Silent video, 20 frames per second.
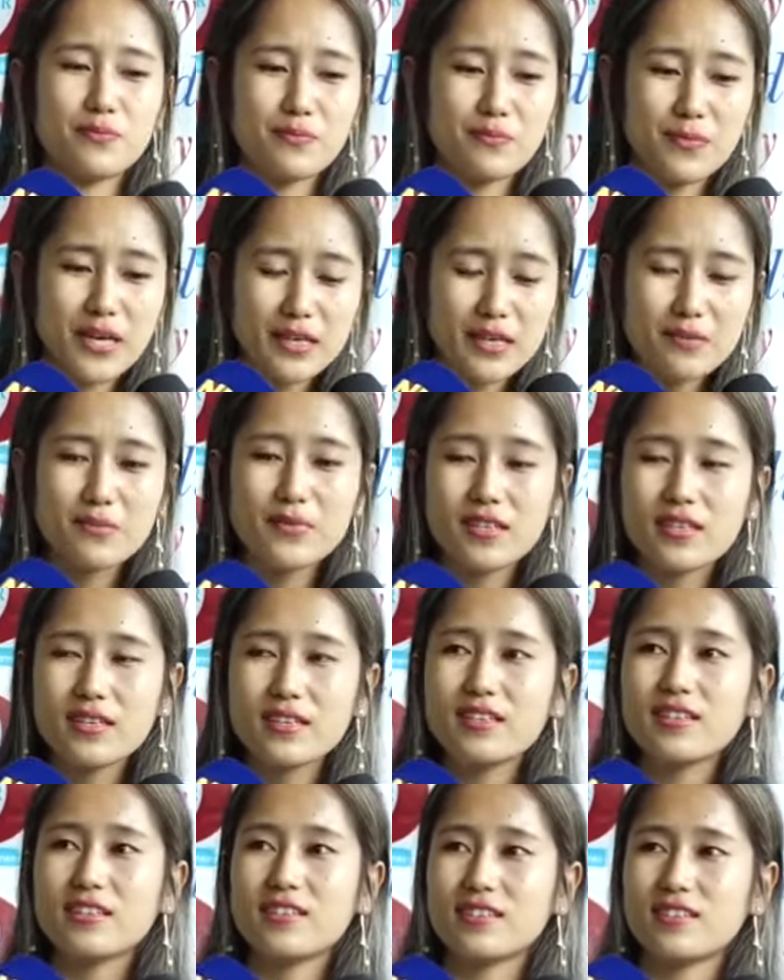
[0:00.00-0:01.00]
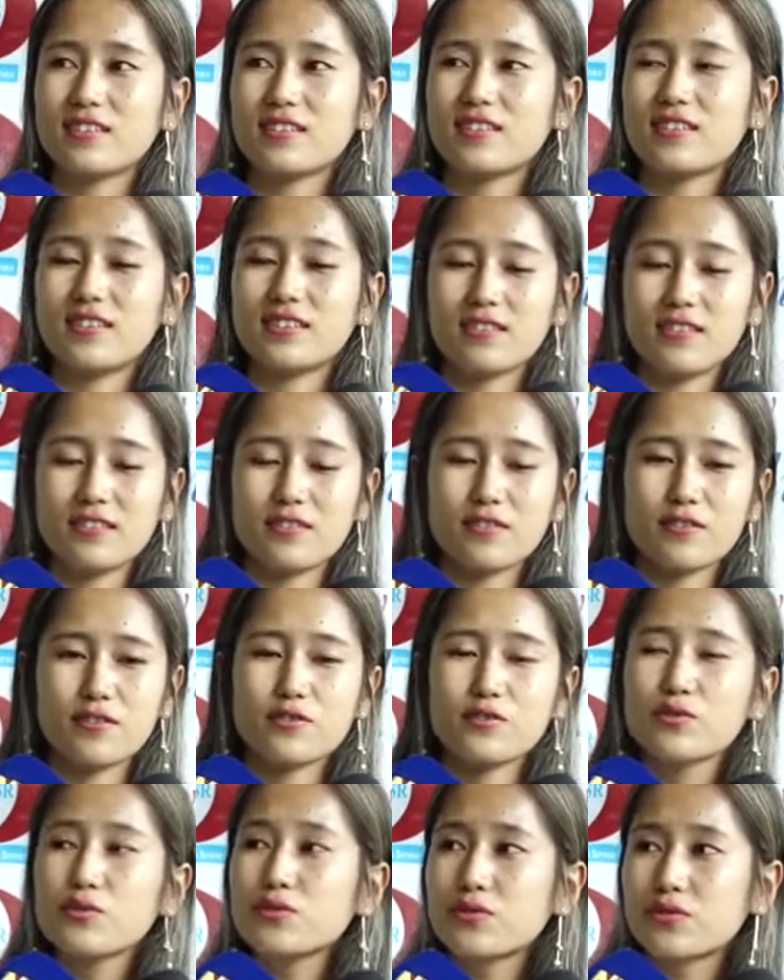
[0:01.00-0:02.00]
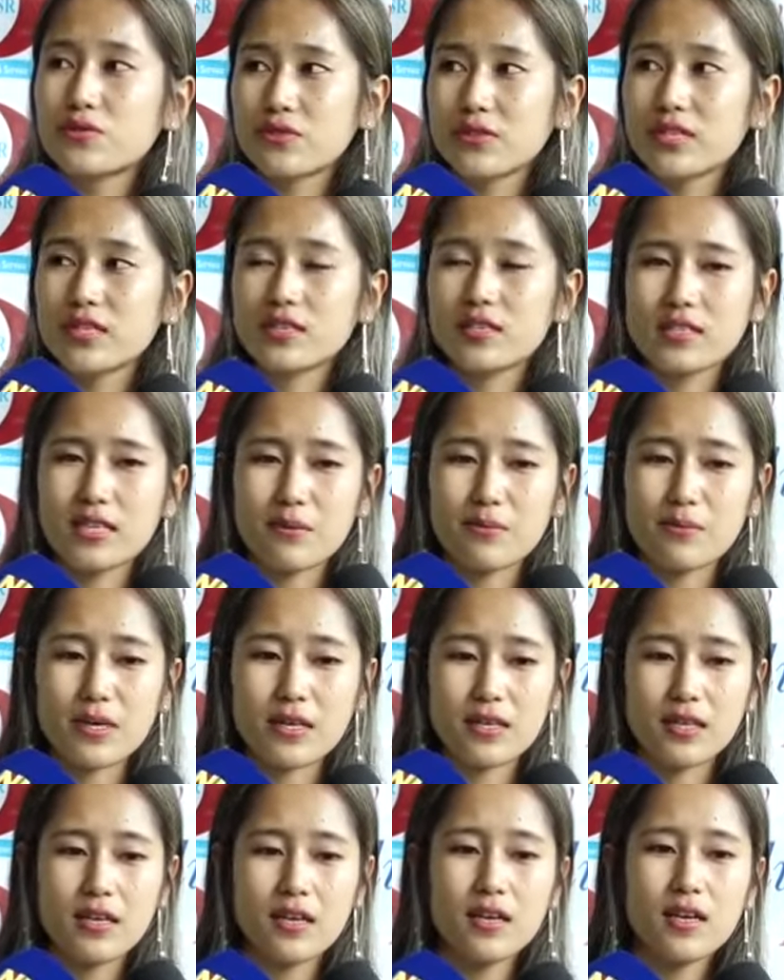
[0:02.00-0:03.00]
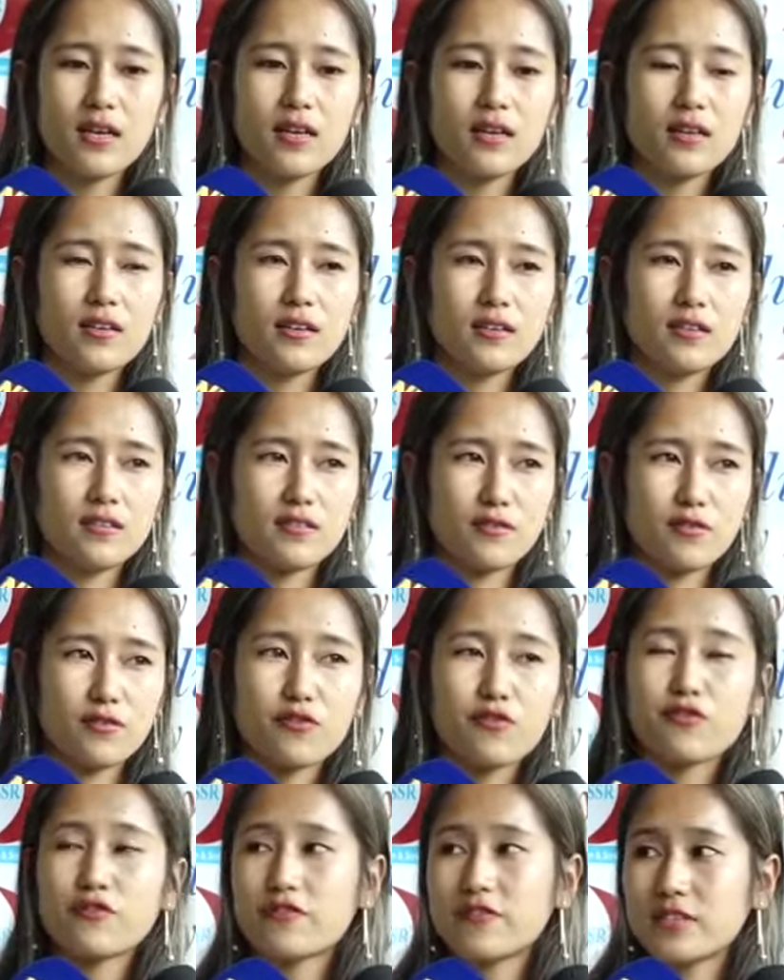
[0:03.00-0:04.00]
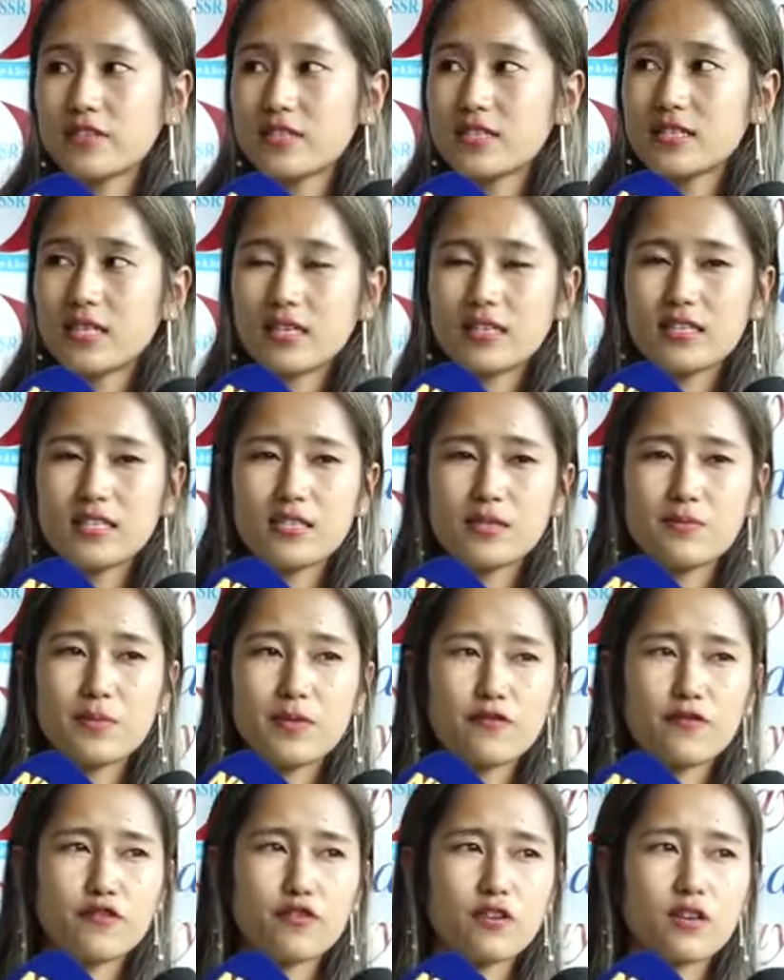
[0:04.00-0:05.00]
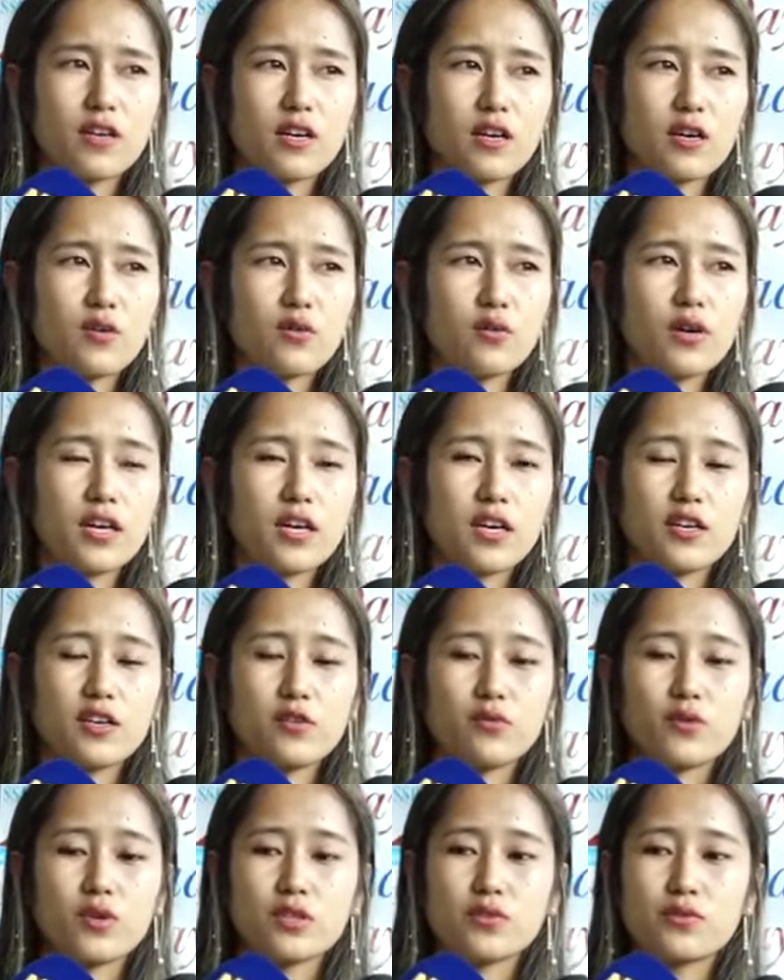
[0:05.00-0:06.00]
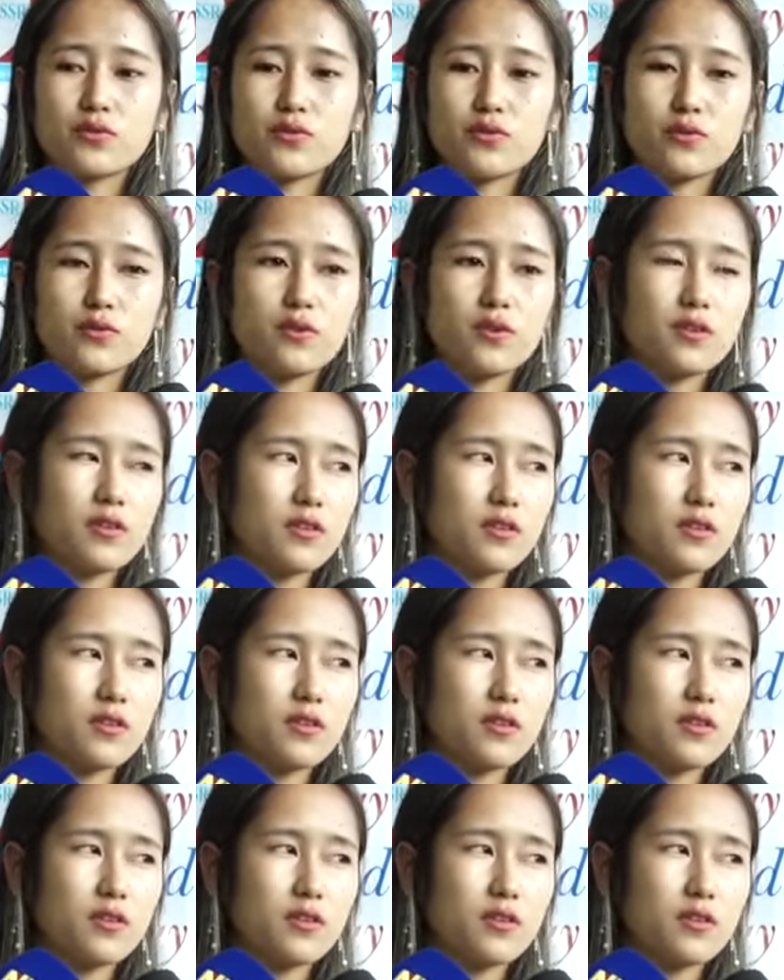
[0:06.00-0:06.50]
might be in 2-3 years I might go for further studies, but for now I want to